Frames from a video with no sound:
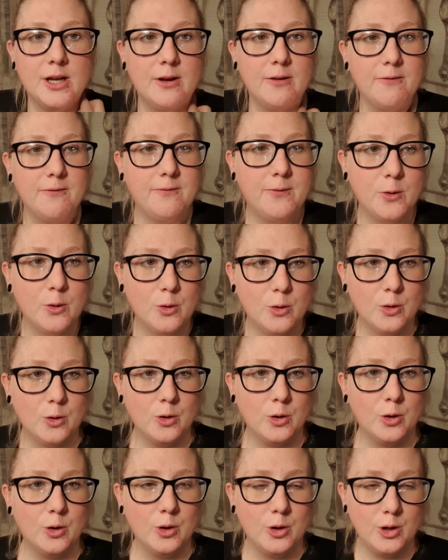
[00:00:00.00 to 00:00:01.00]

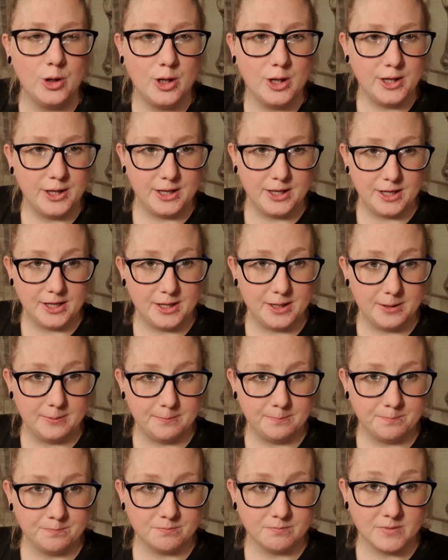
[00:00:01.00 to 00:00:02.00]
for,
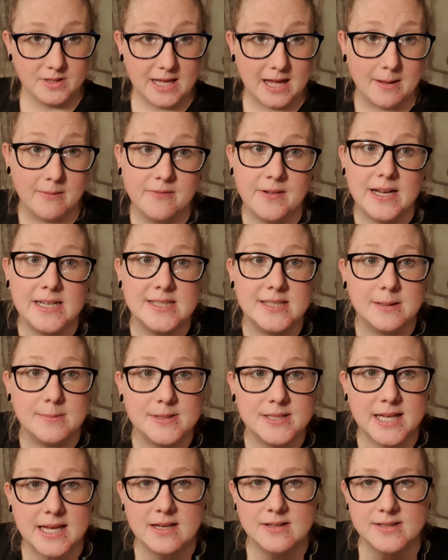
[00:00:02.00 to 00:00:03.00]
um, yeah, facing them
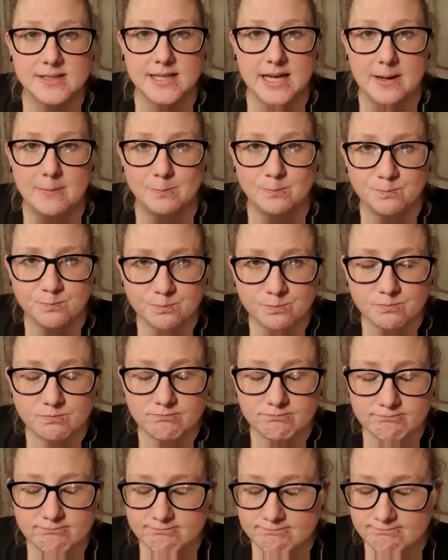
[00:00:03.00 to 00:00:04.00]
scales again
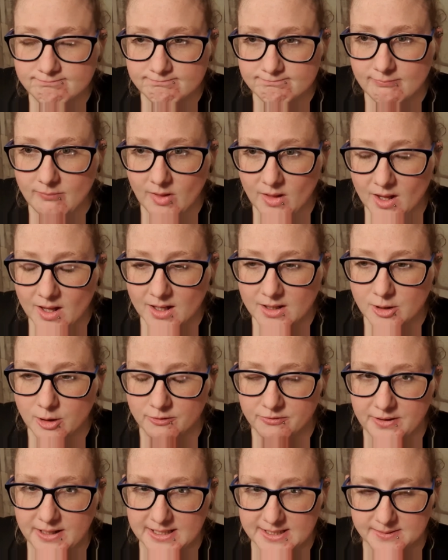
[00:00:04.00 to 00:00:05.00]

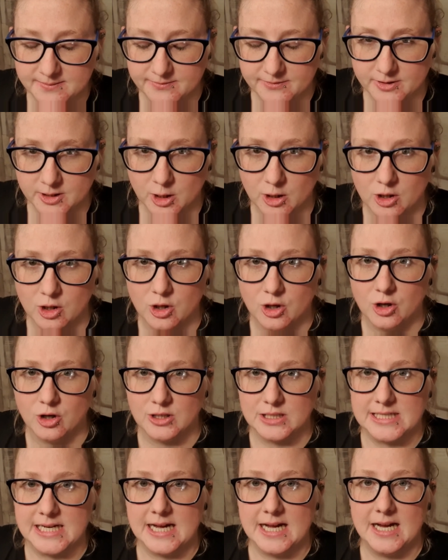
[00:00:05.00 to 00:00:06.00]
not faced him for a
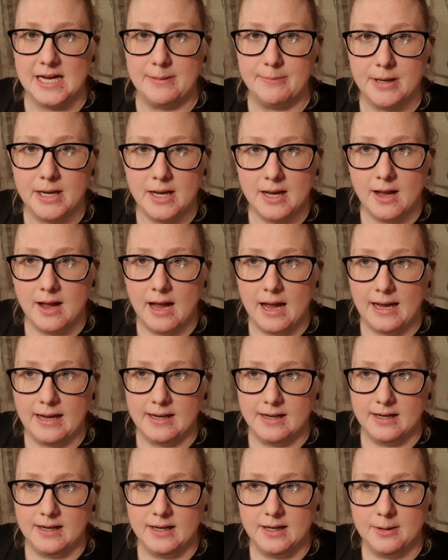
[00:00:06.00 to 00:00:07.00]
long time.
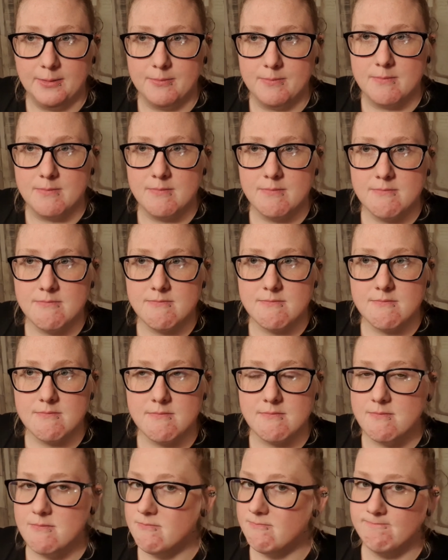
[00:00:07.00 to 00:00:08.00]
Um,
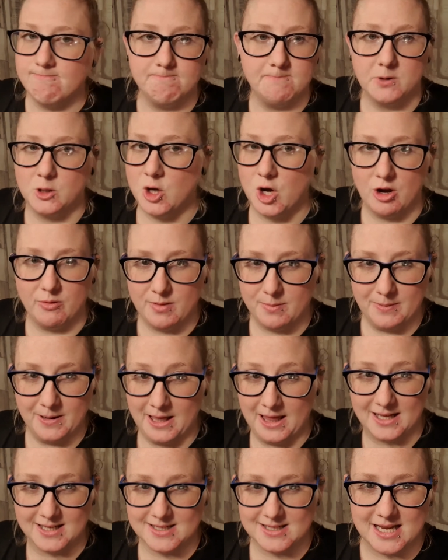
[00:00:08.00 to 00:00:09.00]
can't remember
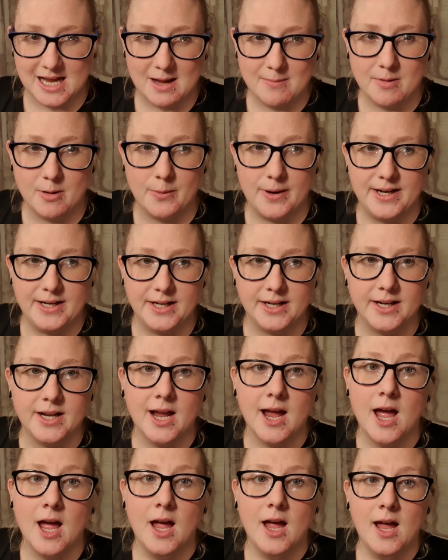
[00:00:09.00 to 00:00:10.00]
last time I weighed in.
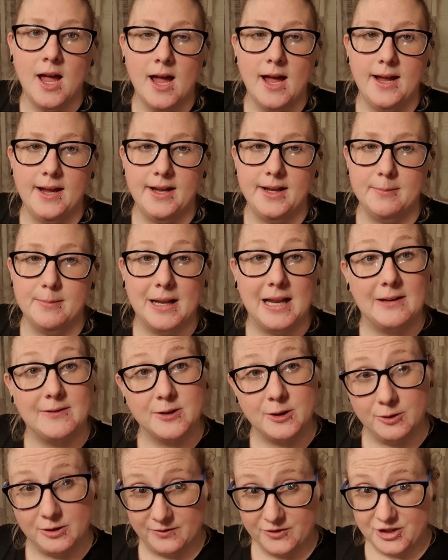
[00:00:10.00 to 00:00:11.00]
Um, I'll have to
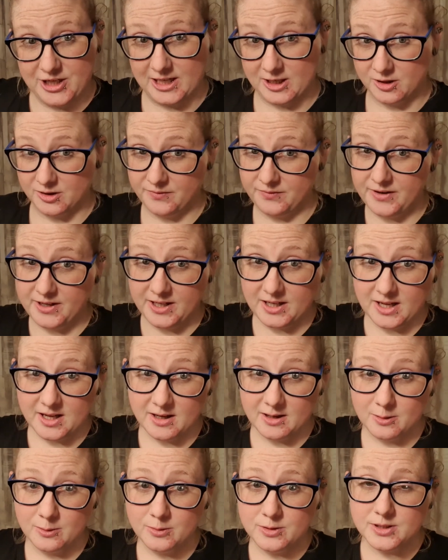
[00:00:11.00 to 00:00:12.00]
go and check on the
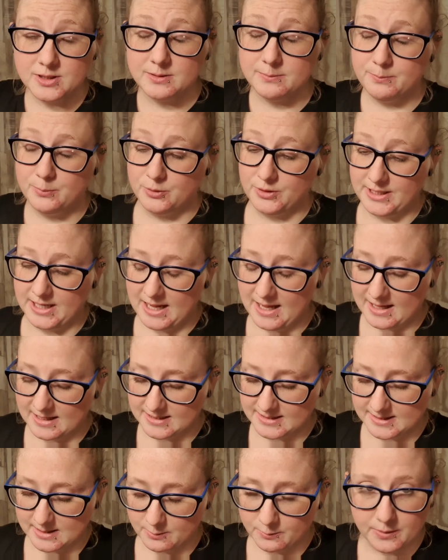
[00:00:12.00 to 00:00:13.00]
videos. But yeah,
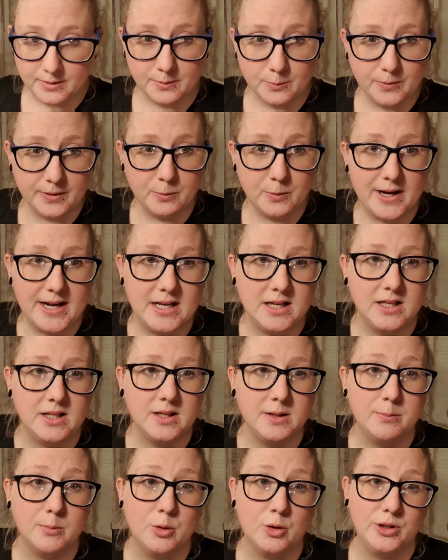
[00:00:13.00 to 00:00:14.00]
so we're, we're weighing in
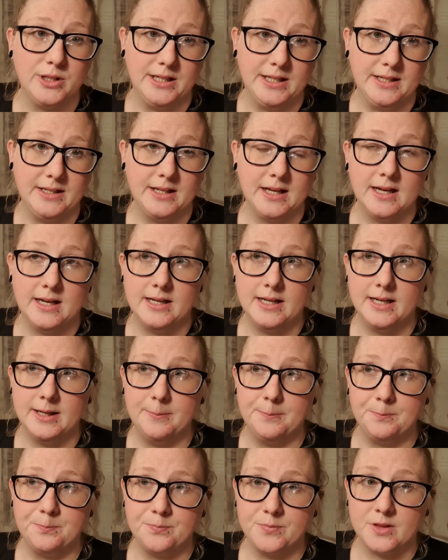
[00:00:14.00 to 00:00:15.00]
in the morning.
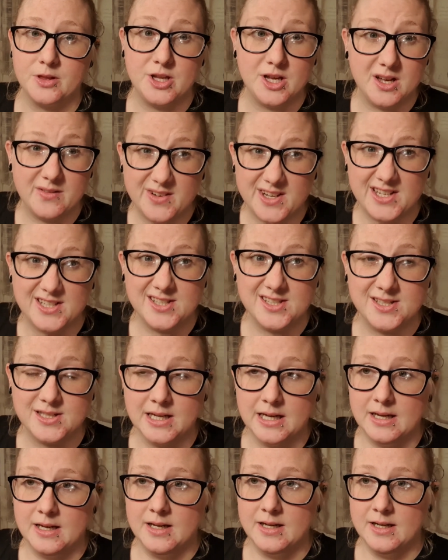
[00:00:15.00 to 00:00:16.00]
Um, nervous.
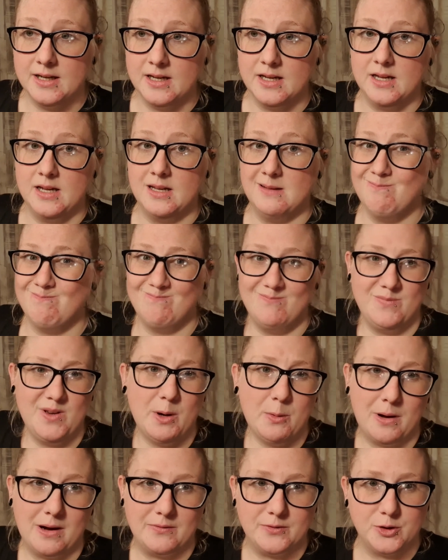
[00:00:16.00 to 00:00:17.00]

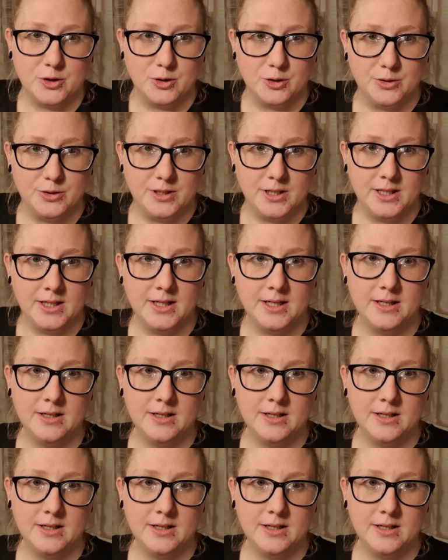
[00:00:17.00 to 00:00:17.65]
Know what I've done.